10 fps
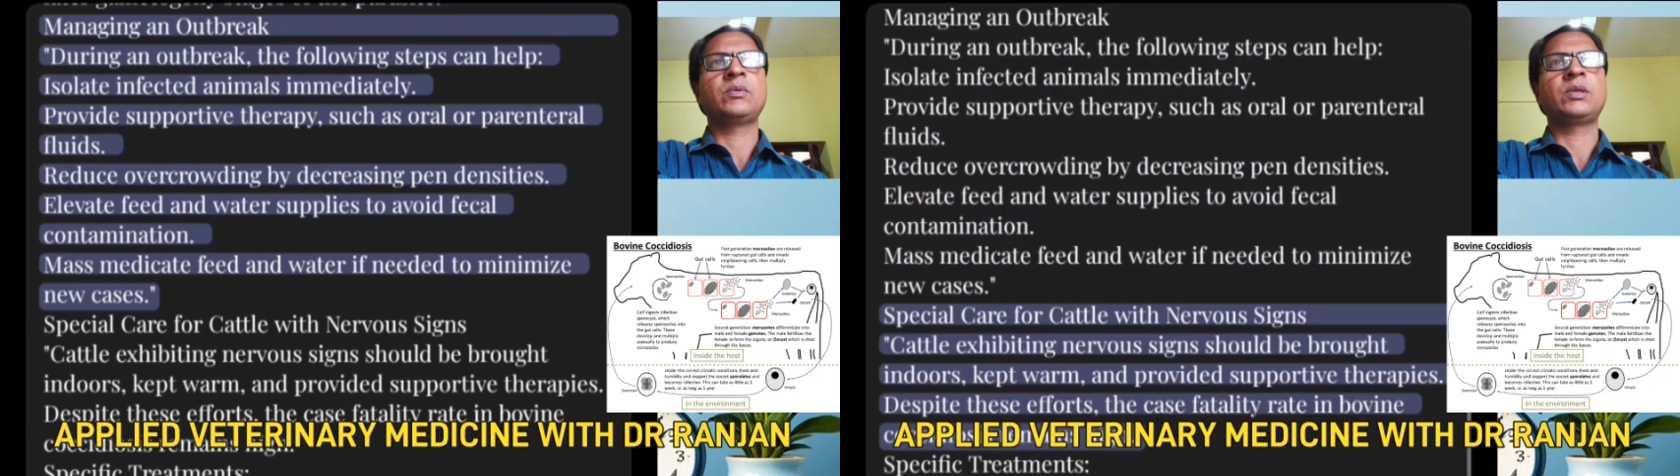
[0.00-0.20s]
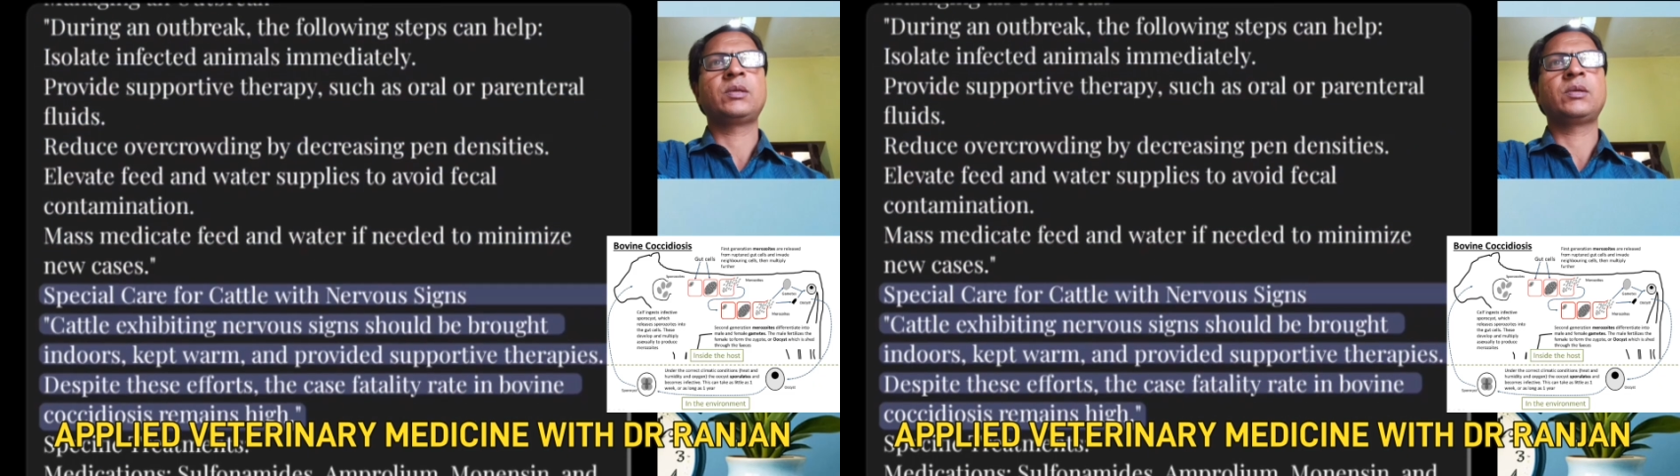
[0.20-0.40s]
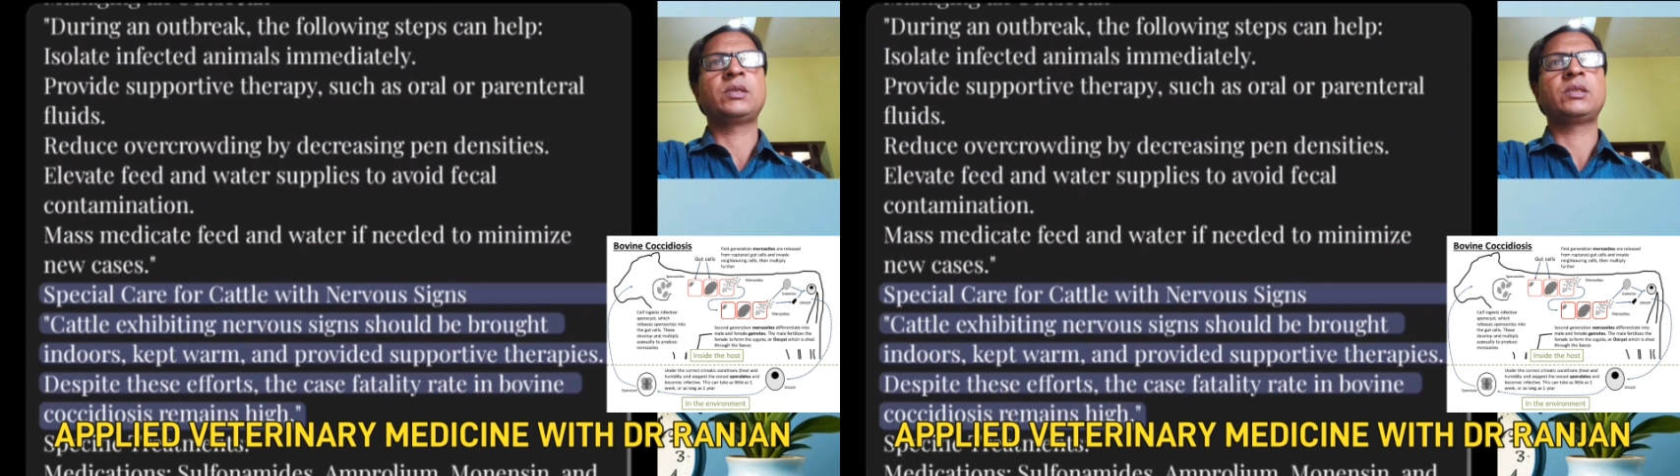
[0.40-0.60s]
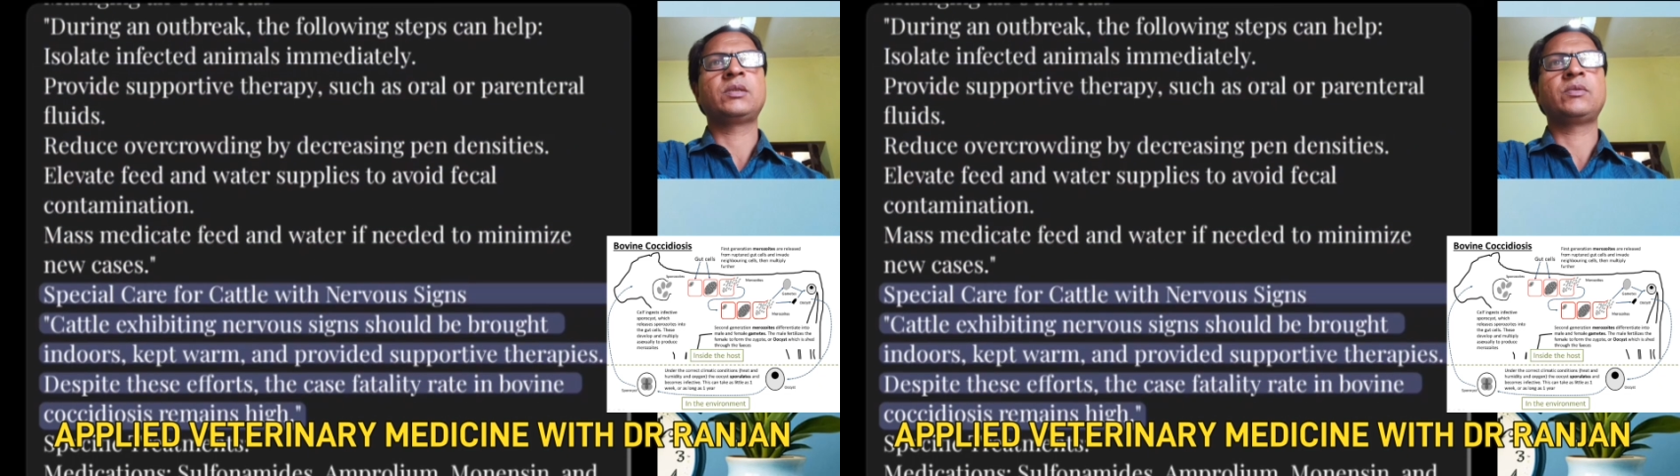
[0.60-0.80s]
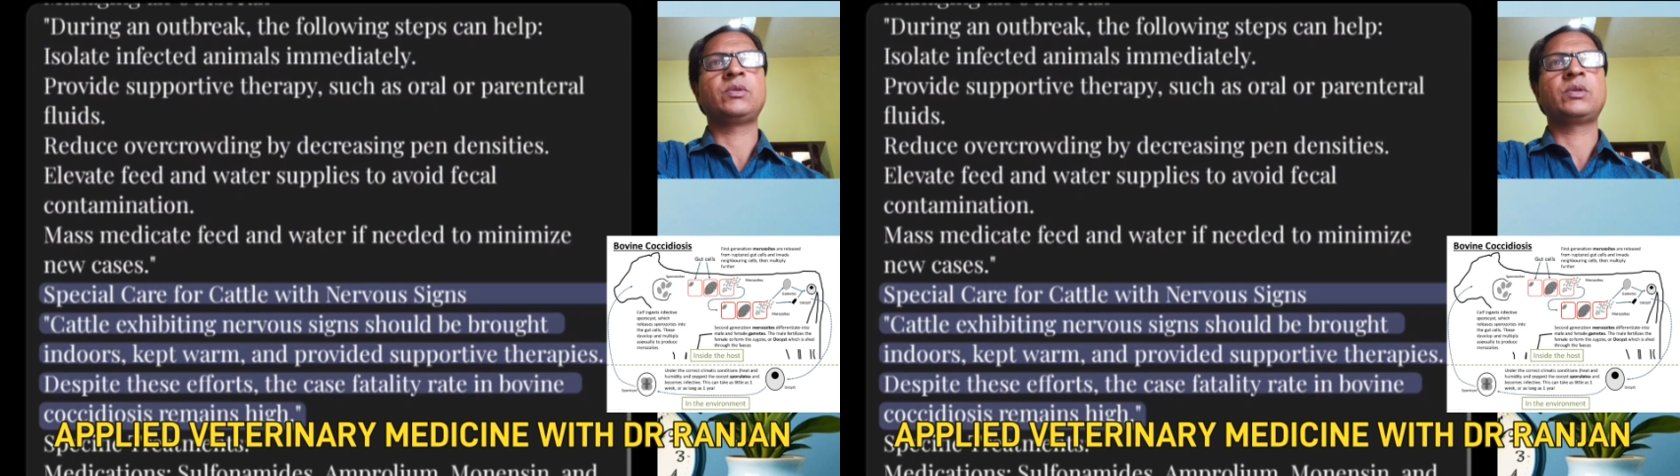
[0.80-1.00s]
to
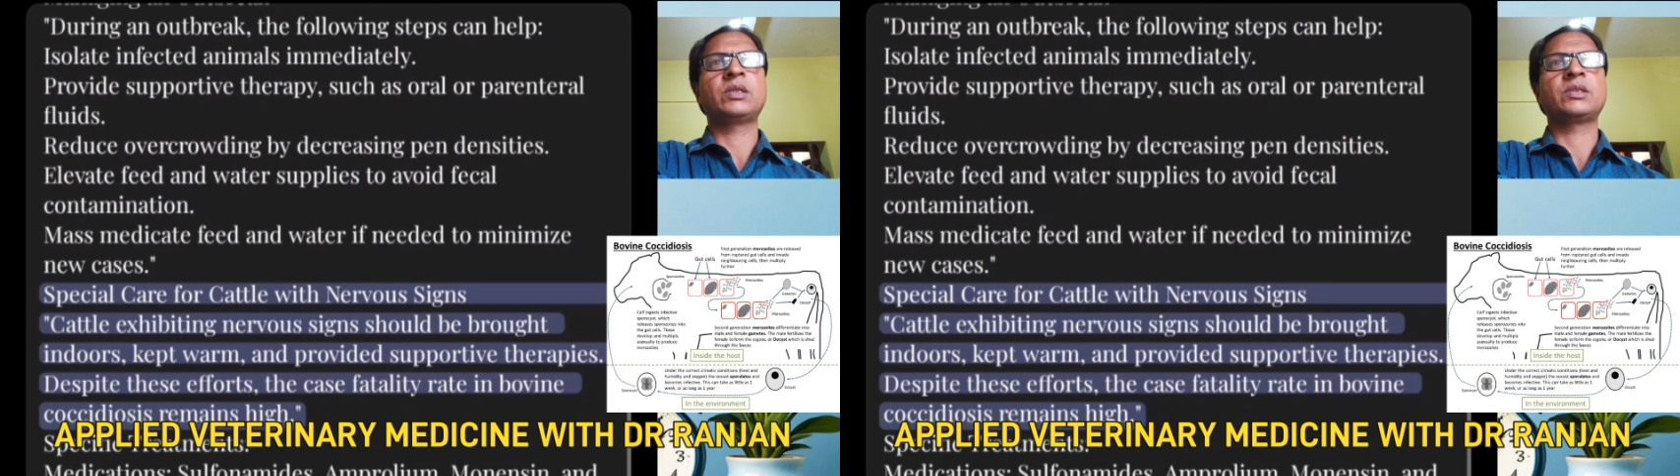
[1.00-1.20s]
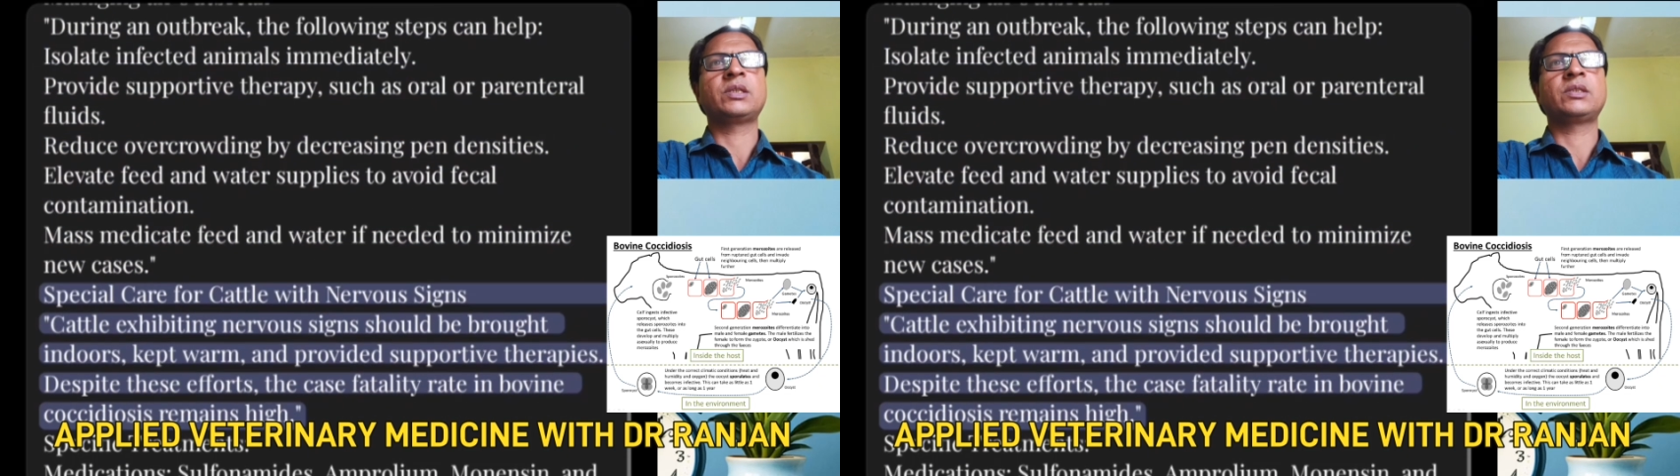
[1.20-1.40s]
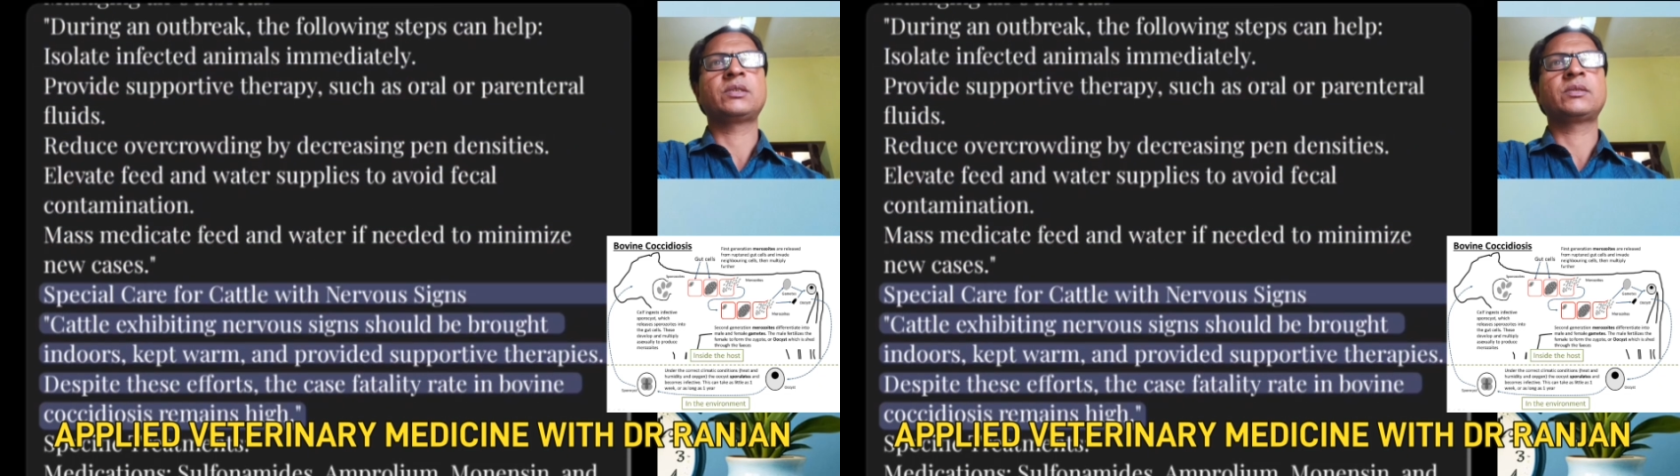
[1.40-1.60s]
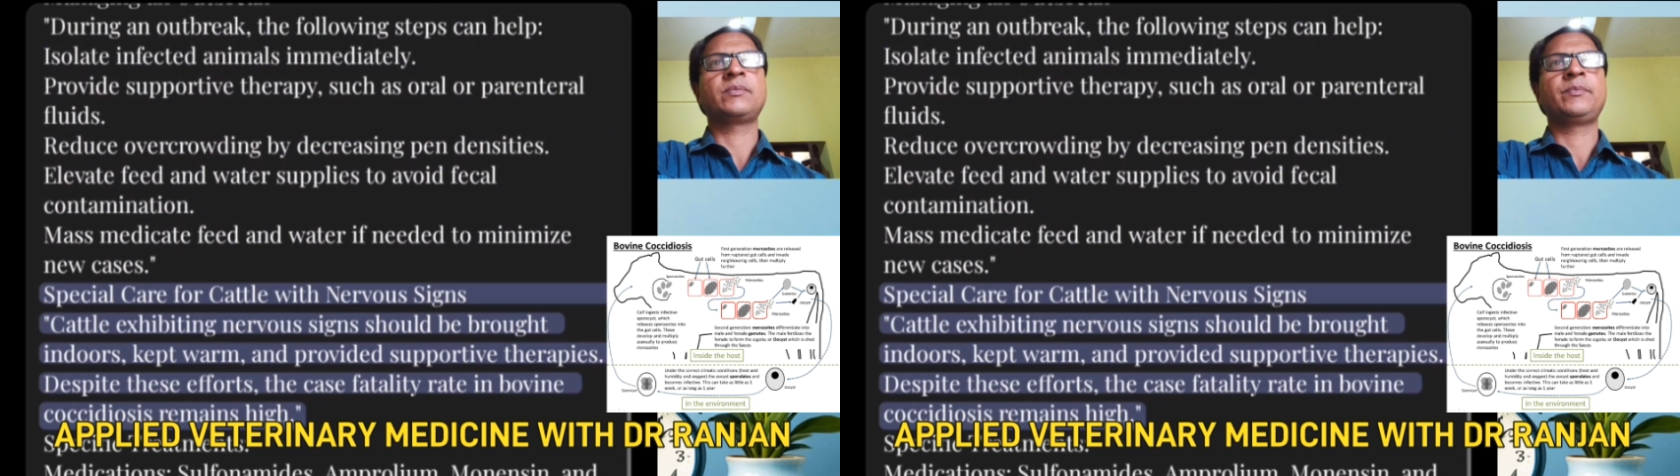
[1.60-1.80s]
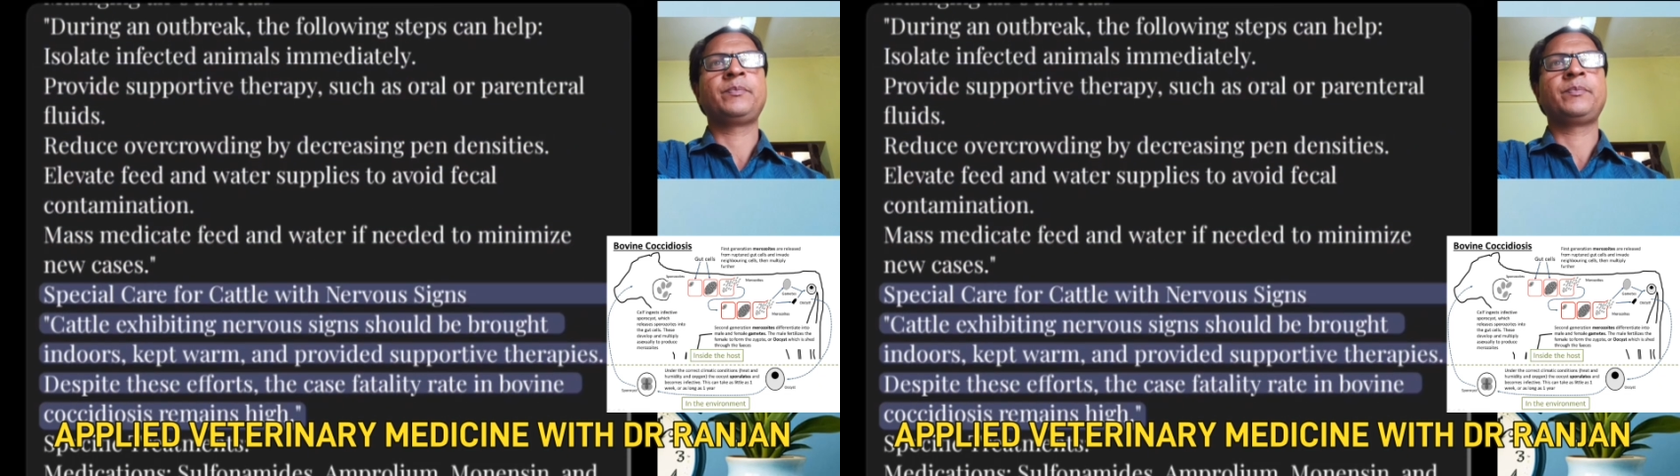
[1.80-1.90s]
minimize new cases.